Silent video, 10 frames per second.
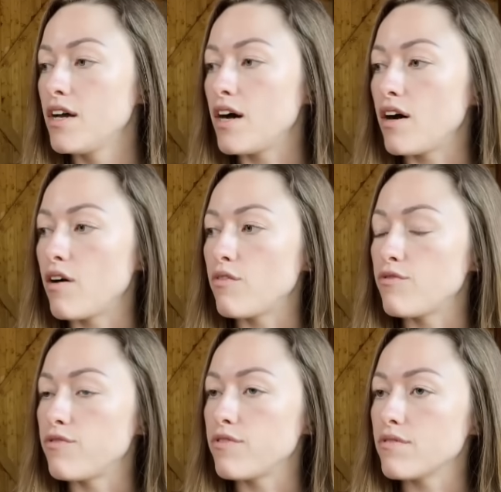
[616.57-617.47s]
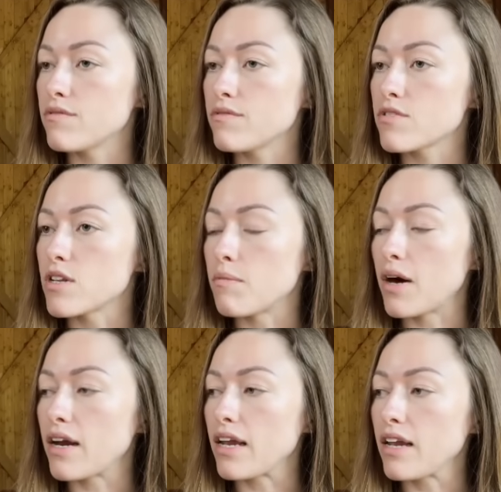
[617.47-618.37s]
of
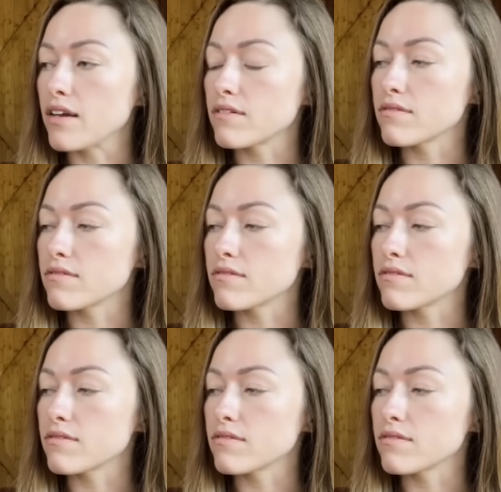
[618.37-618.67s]
somebody